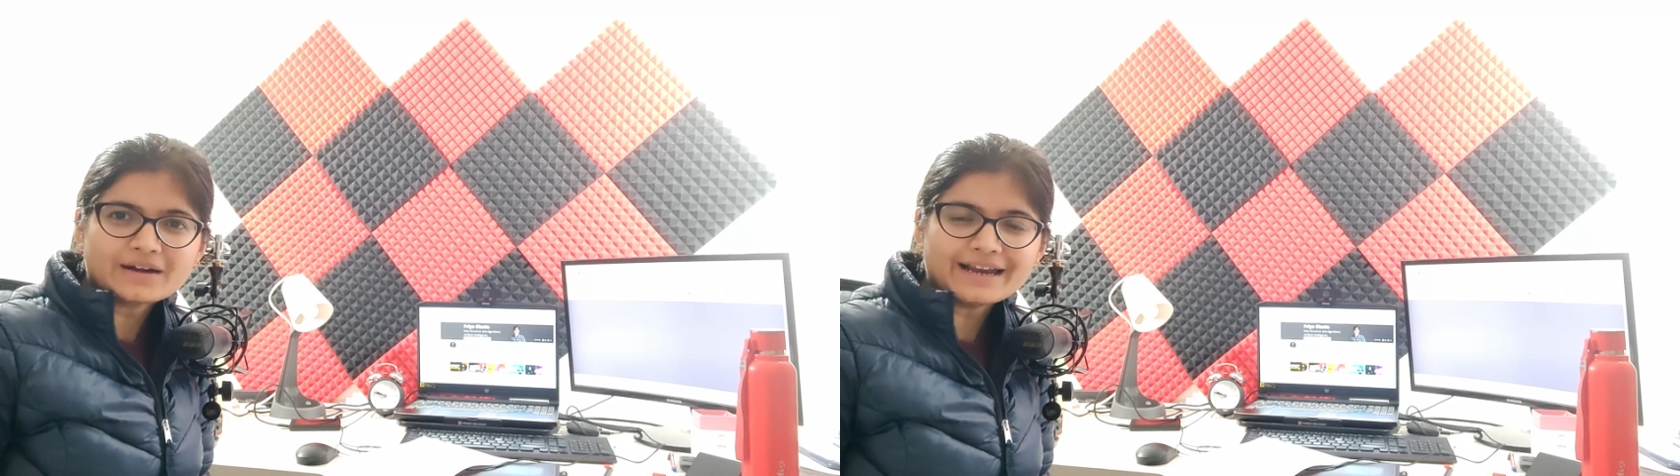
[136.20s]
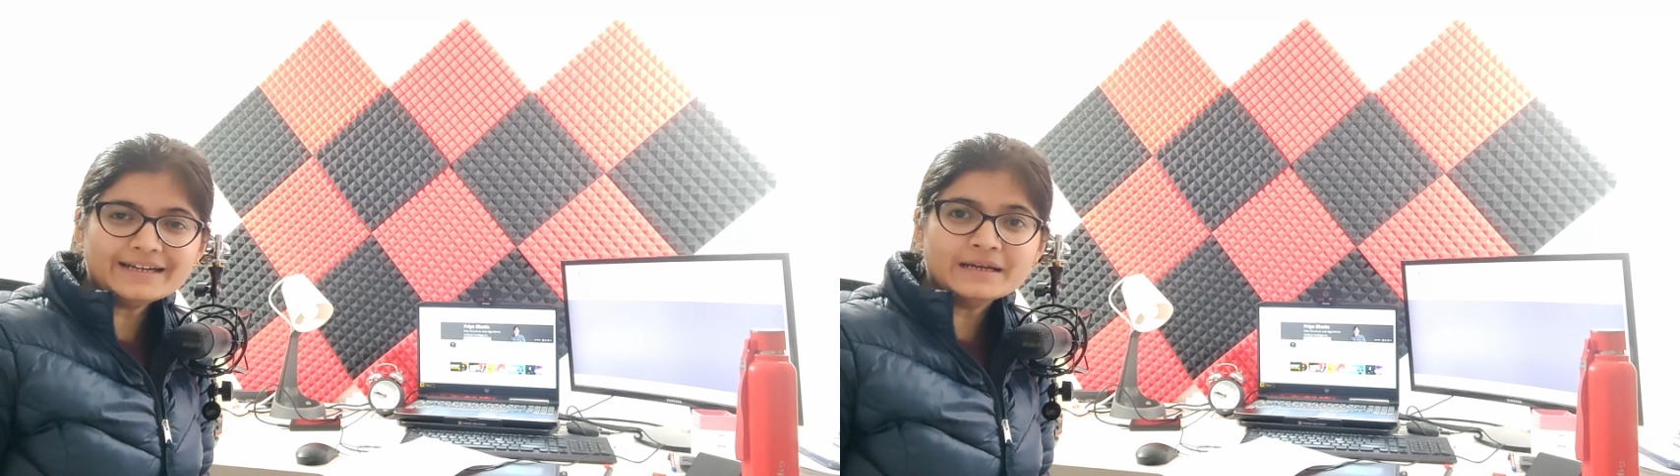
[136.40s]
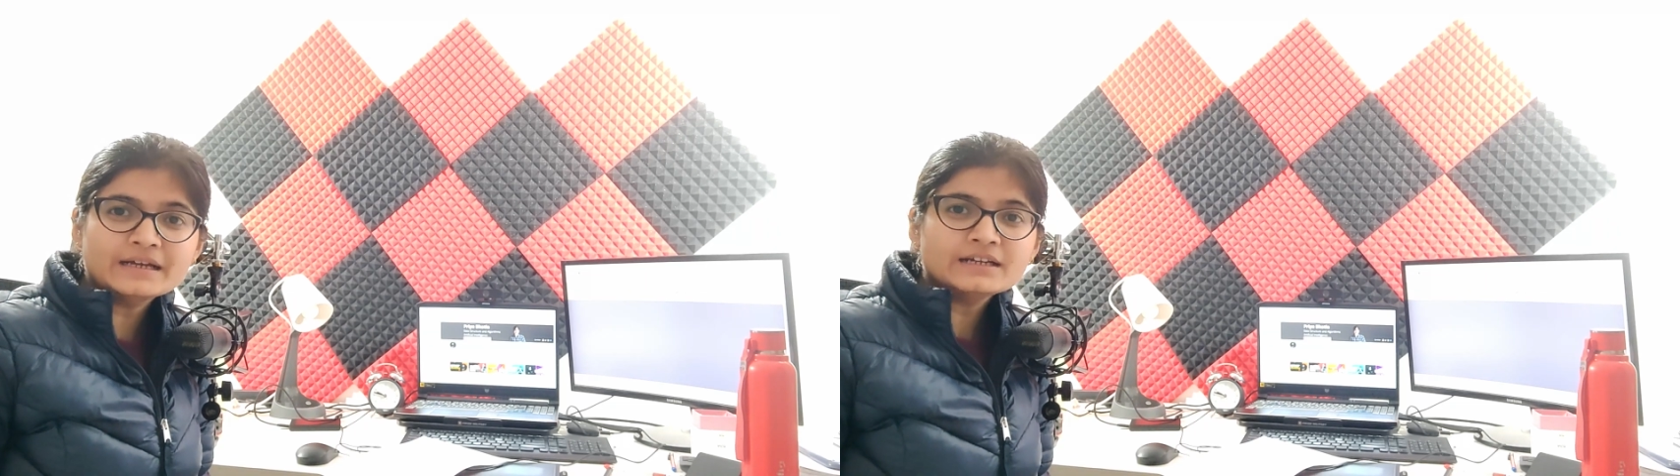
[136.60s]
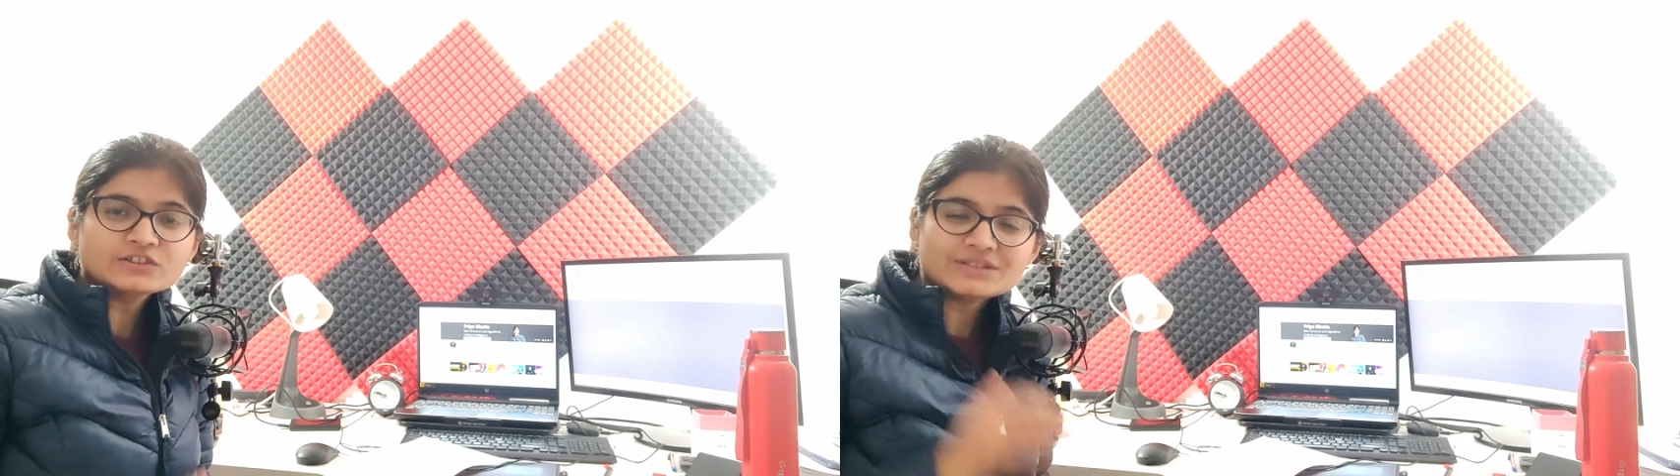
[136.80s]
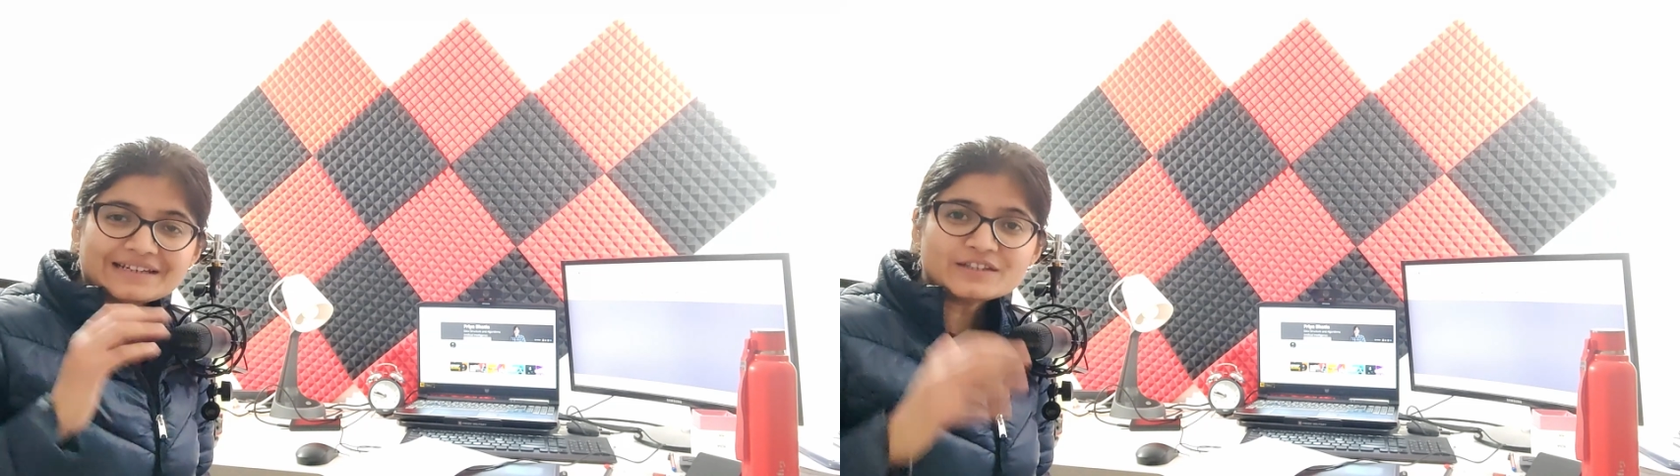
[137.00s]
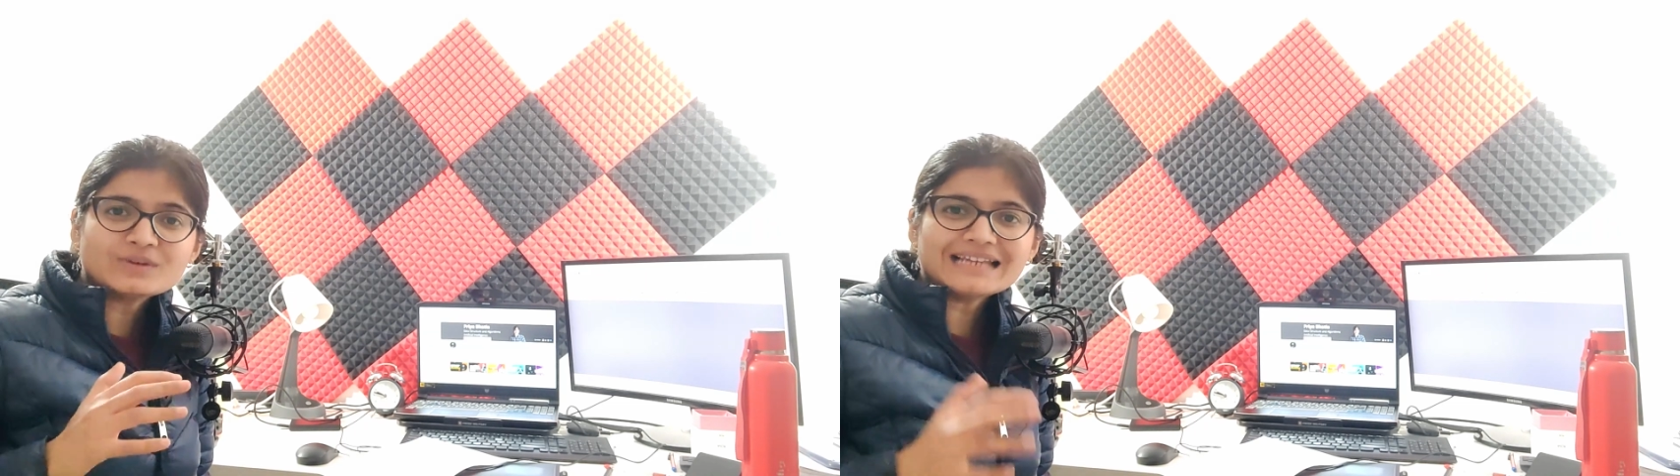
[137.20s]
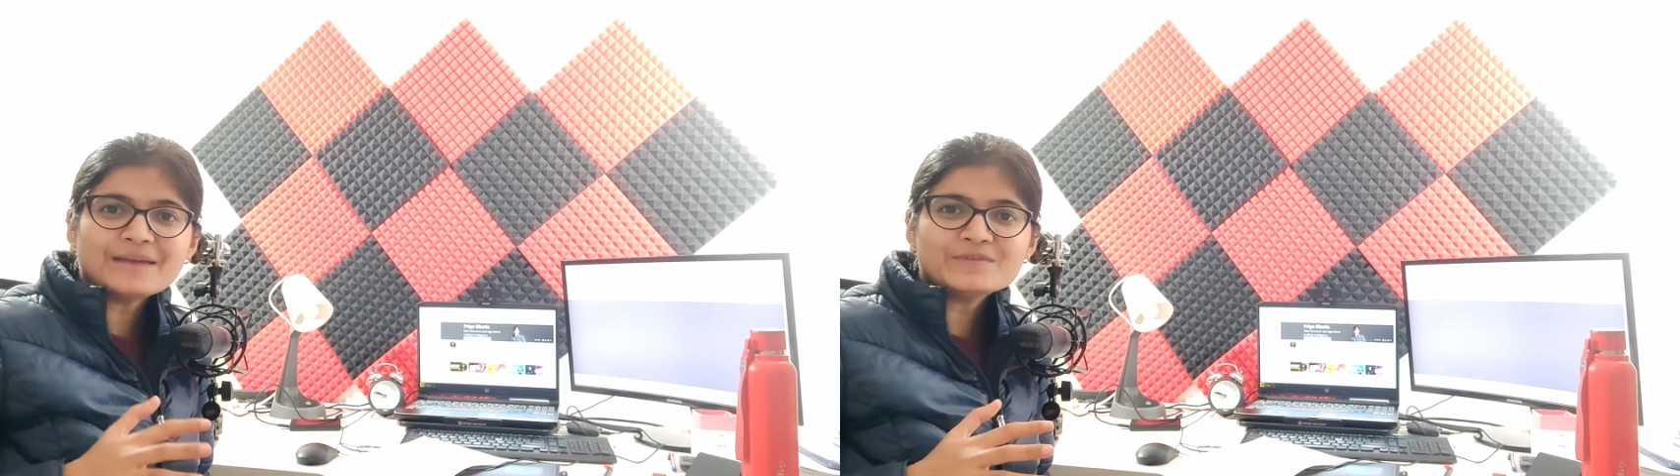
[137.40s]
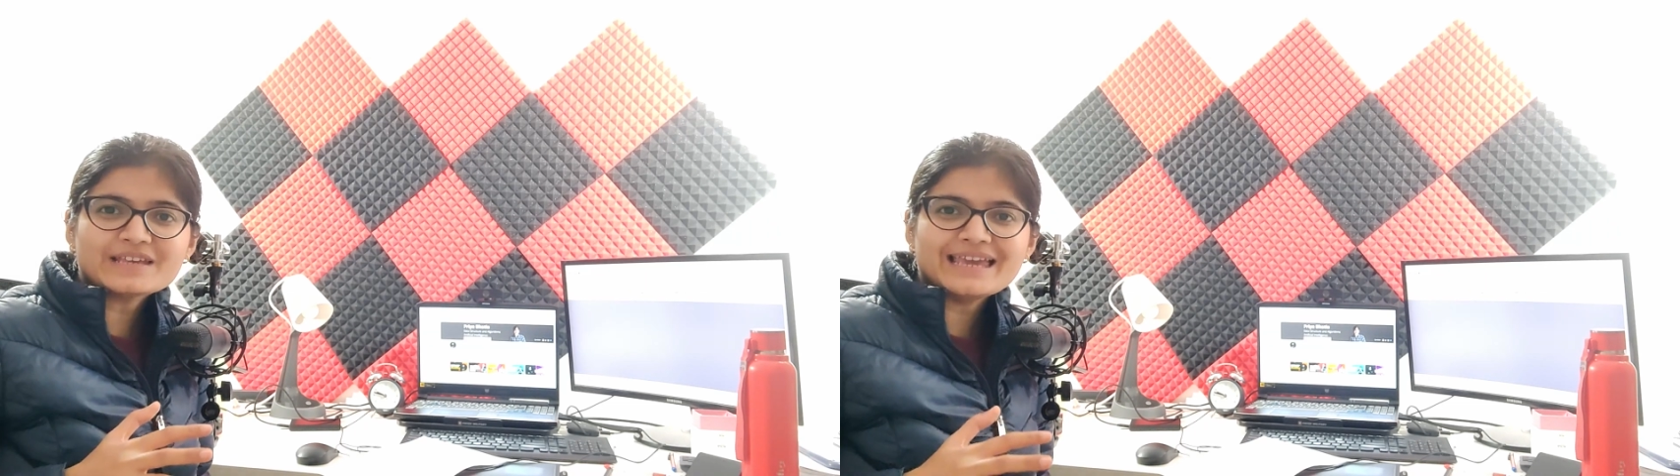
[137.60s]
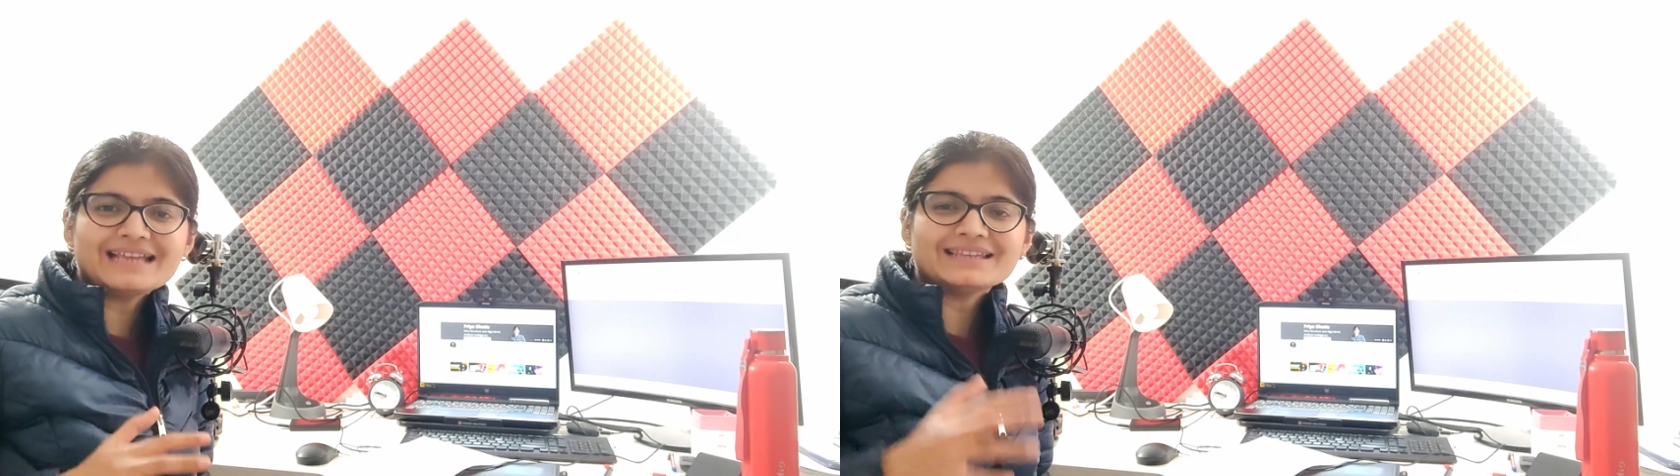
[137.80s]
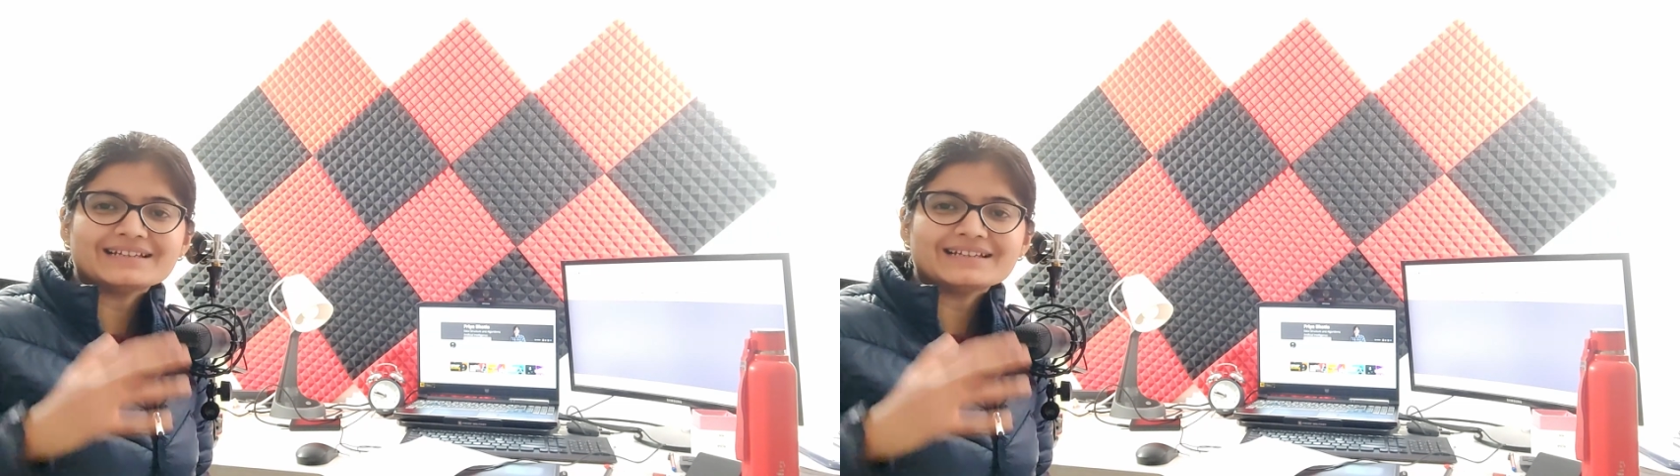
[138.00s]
right? So that is what I'm saying,